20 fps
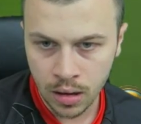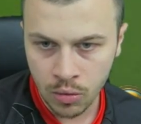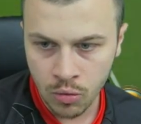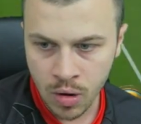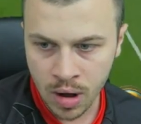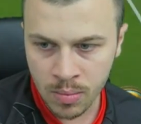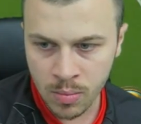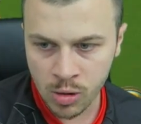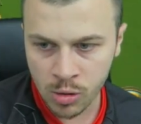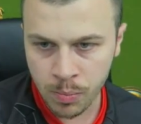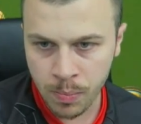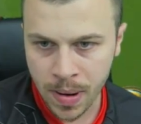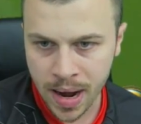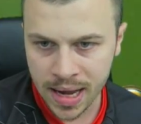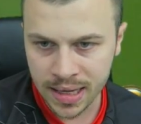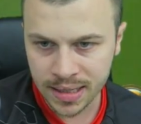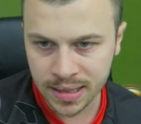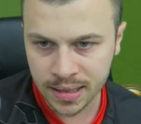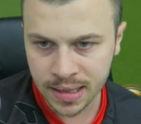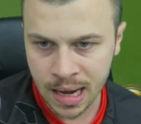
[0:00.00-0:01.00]
one more
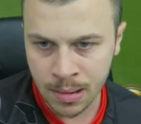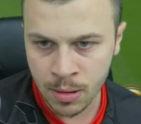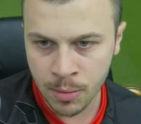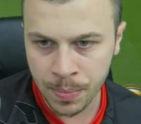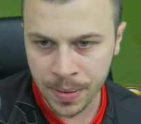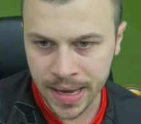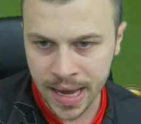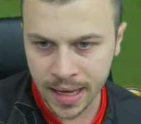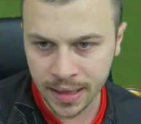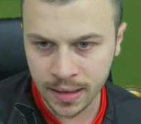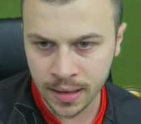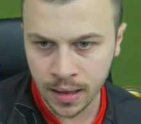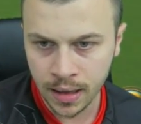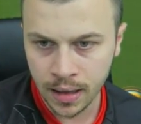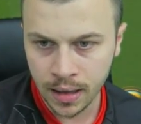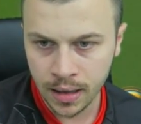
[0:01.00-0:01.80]
pass, come on Payet.